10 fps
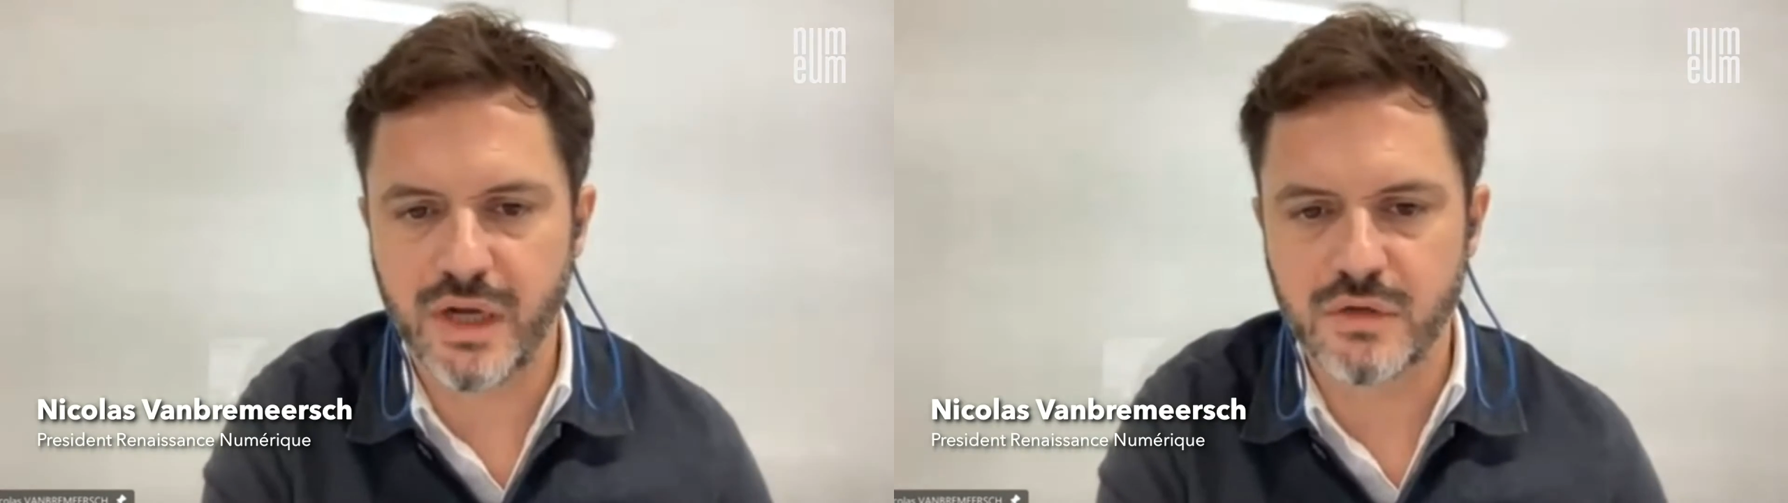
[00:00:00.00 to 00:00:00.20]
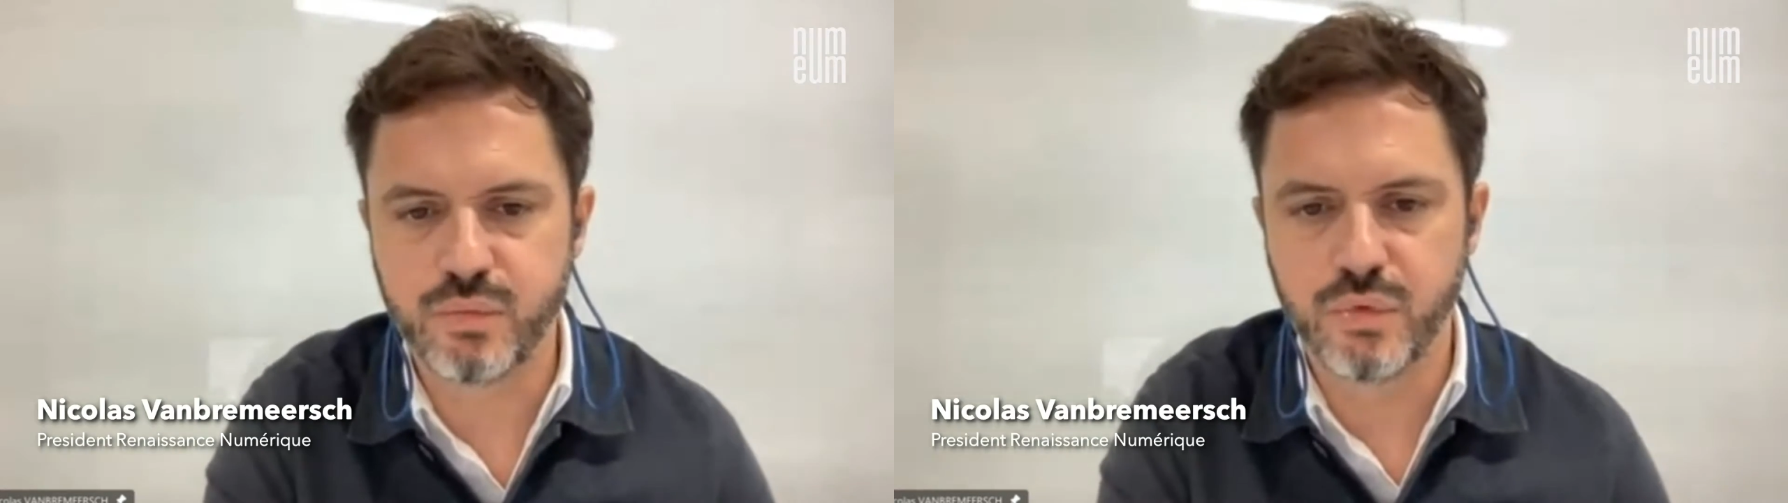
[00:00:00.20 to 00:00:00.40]

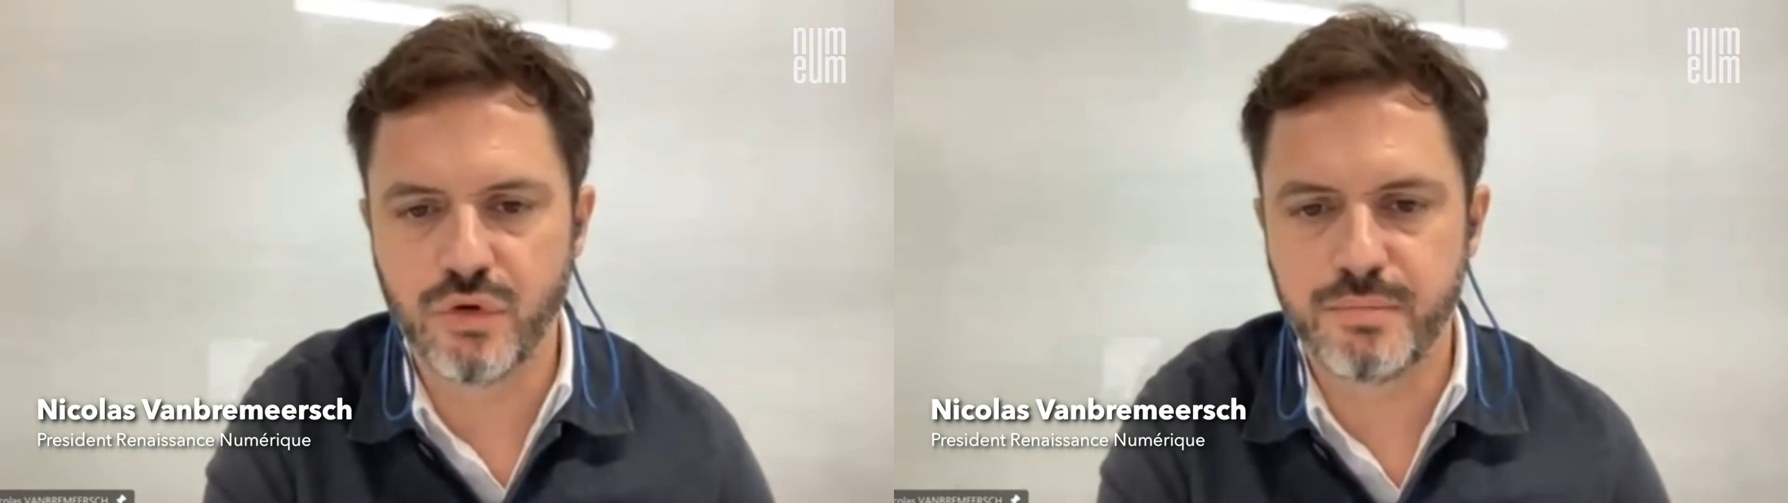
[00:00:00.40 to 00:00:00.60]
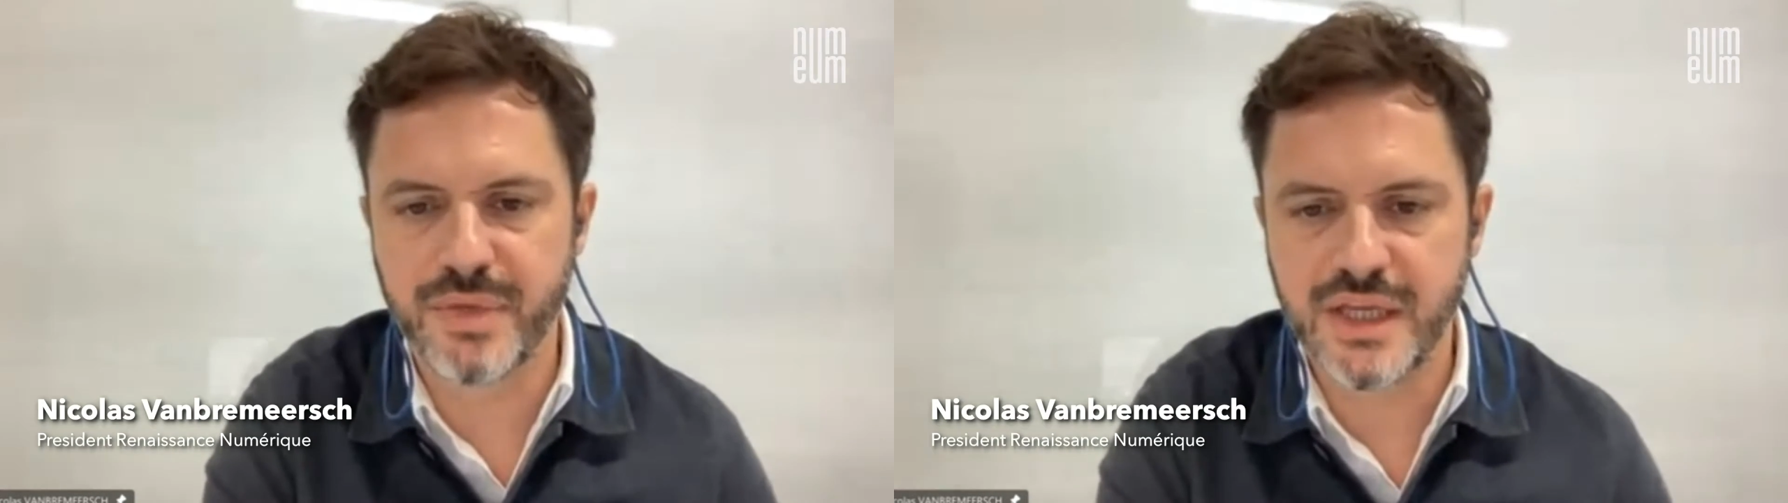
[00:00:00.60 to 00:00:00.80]
what
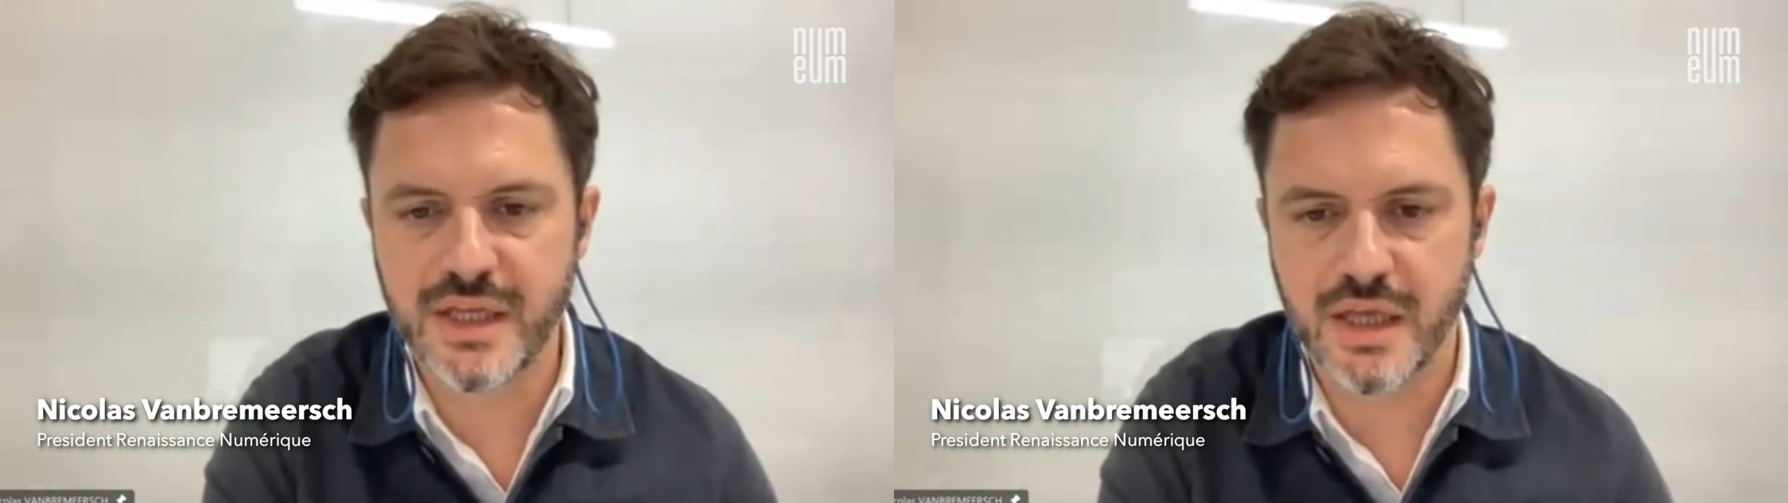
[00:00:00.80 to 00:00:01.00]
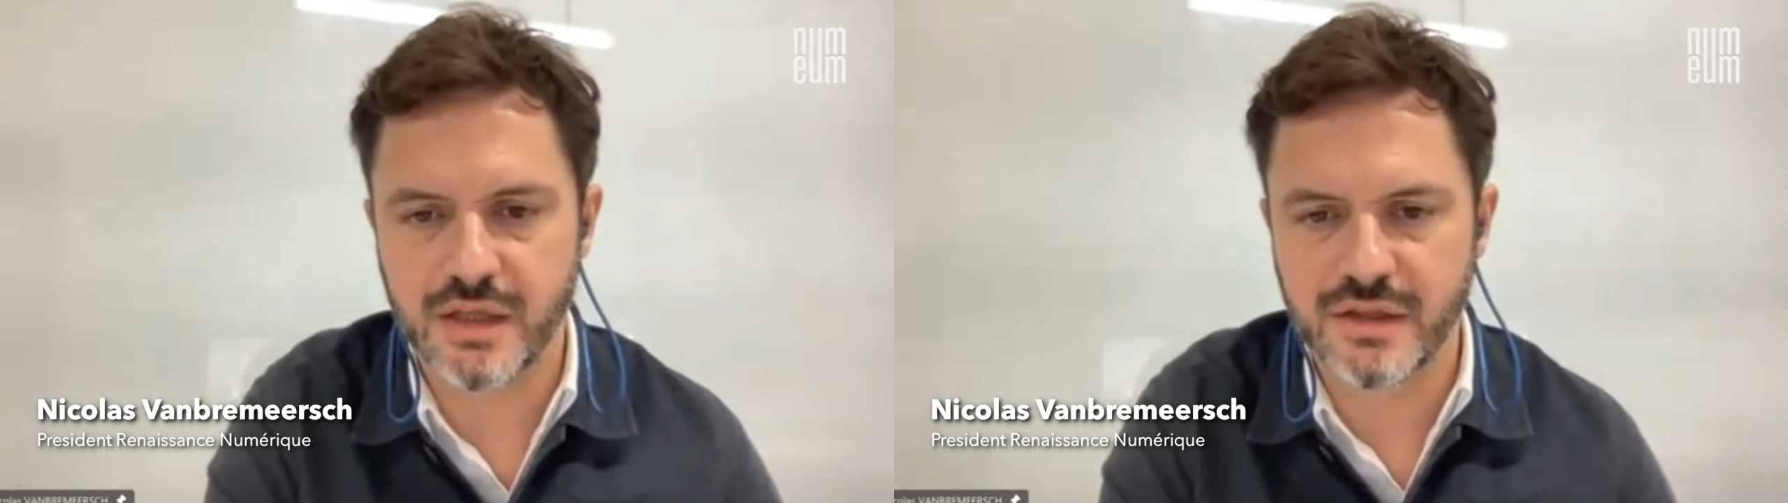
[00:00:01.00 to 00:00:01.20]
would be